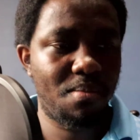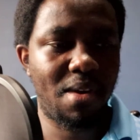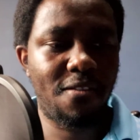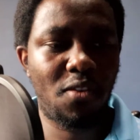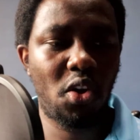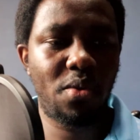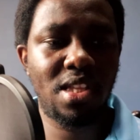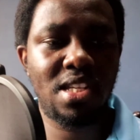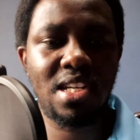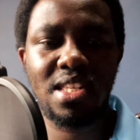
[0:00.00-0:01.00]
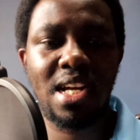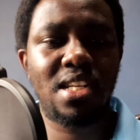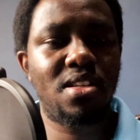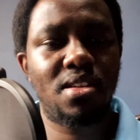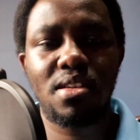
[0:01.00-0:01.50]
by following just
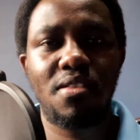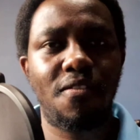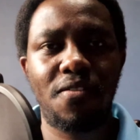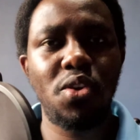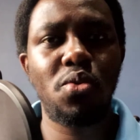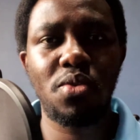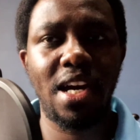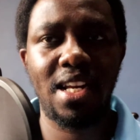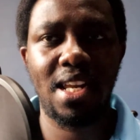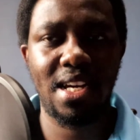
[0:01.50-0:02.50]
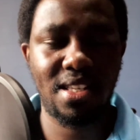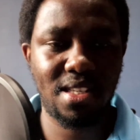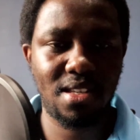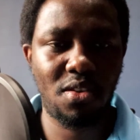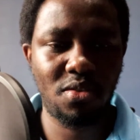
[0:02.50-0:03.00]
that few
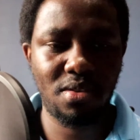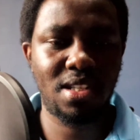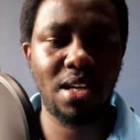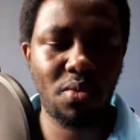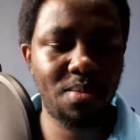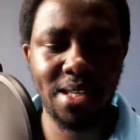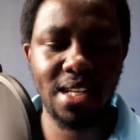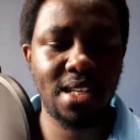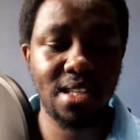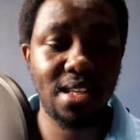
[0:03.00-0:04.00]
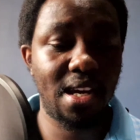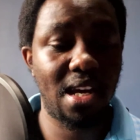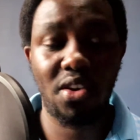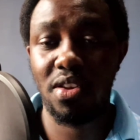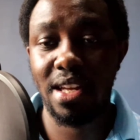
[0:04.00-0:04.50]
guidelines on te website testing
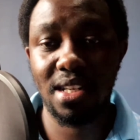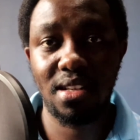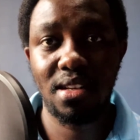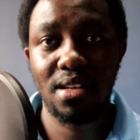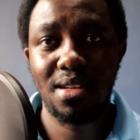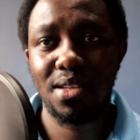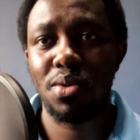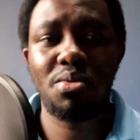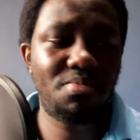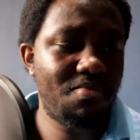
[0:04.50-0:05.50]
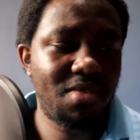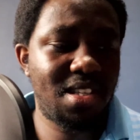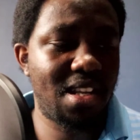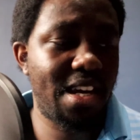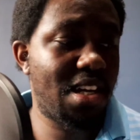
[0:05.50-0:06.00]
and all that. So
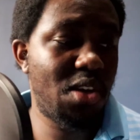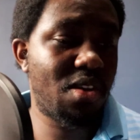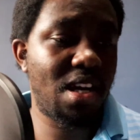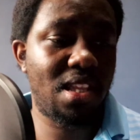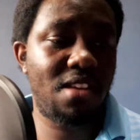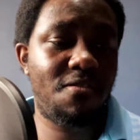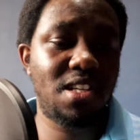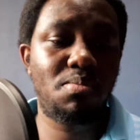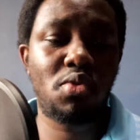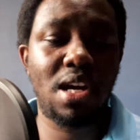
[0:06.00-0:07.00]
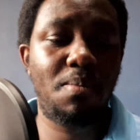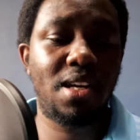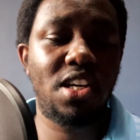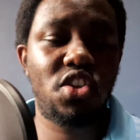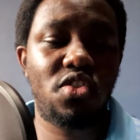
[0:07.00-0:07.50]
it's like looking at the Facebook
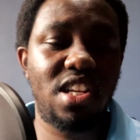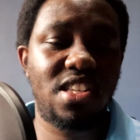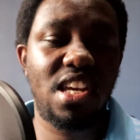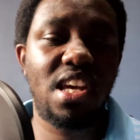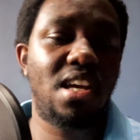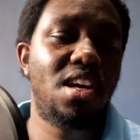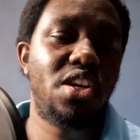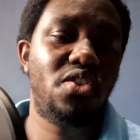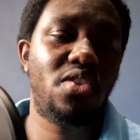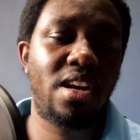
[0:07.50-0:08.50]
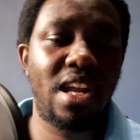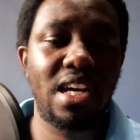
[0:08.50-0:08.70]
application and saying you don't